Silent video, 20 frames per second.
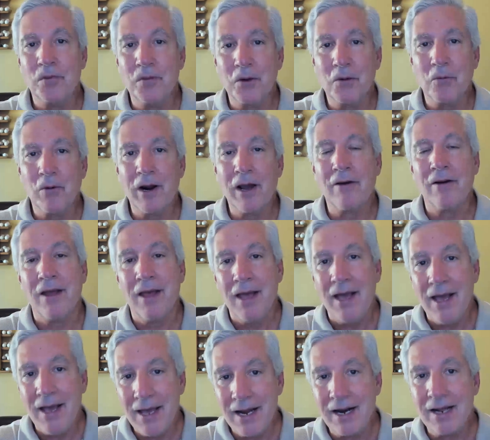the crowd,
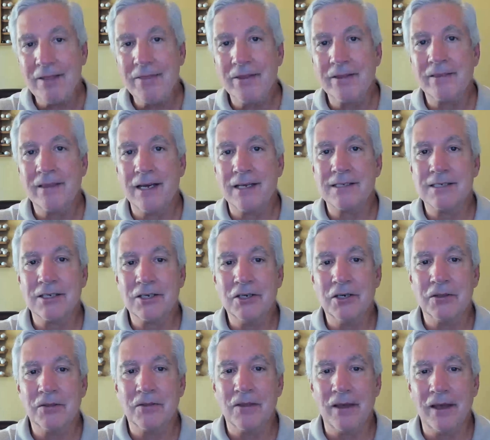and I think that's a
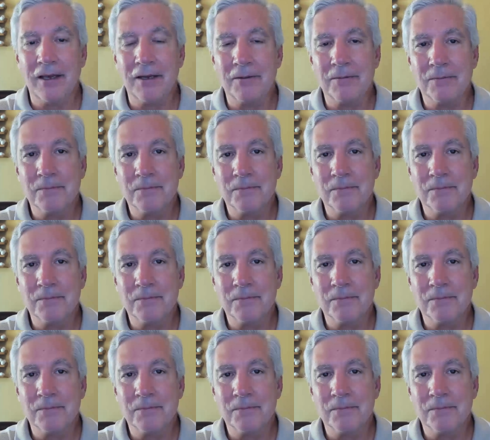good thing.